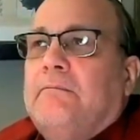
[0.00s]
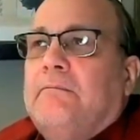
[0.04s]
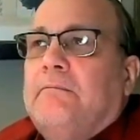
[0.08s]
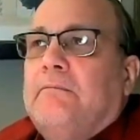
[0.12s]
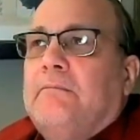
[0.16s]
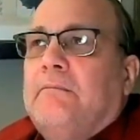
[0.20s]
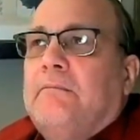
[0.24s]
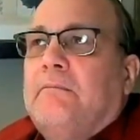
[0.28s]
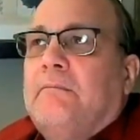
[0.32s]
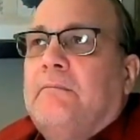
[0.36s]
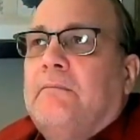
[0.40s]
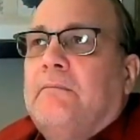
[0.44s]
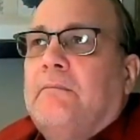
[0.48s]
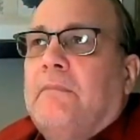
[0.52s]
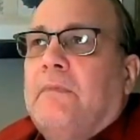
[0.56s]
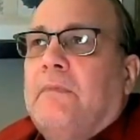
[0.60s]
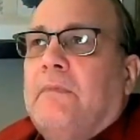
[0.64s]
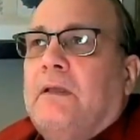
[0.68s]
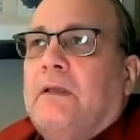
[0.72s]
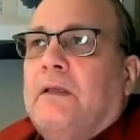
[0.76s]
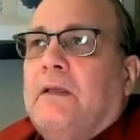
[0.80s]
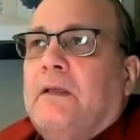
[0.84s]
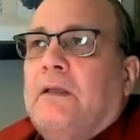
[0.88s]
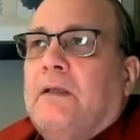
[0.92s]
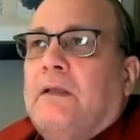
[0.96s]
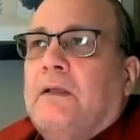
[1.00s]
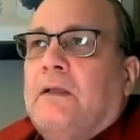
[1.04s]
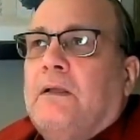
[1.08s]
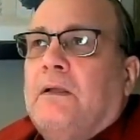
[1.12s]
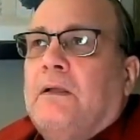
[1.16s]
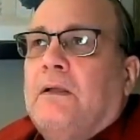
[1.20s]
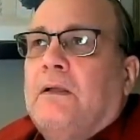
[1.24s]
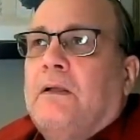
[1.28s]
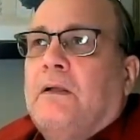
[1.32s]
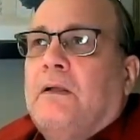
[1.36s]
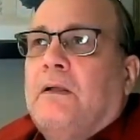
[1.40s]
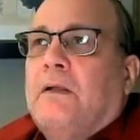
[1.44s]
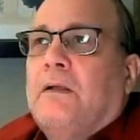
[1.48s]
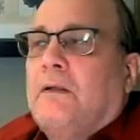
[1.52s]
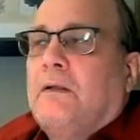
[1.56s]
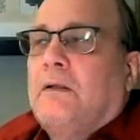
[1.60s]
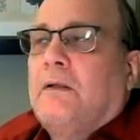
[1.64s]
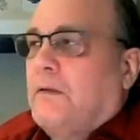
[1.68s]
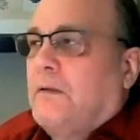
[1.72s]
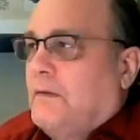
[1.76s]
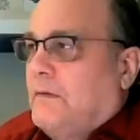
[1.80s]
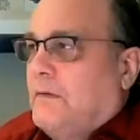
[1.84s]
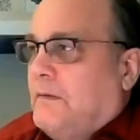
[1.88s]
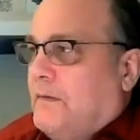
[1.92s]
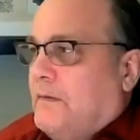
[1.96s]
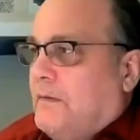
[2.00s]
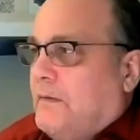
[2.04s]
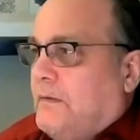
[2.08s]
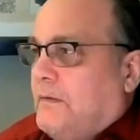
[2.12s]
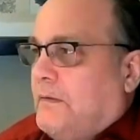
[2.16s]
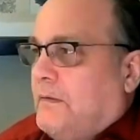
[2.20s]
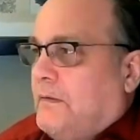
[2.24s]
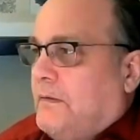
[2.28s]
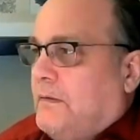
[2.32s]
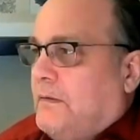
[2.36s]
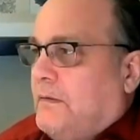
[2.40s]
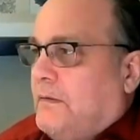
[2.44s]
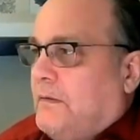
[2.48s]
No one is speaking in this clip.